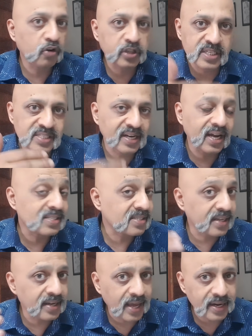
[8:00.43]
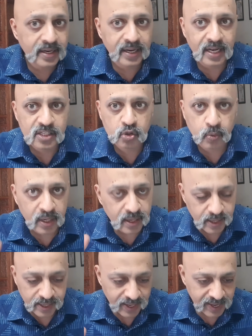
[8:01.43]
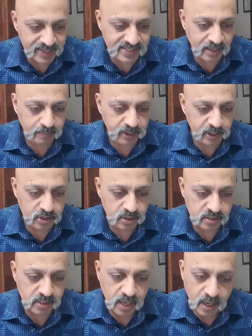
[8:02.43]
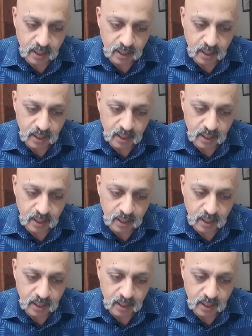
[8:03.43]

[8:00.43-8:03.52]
for these class 10 and class 12 examinations.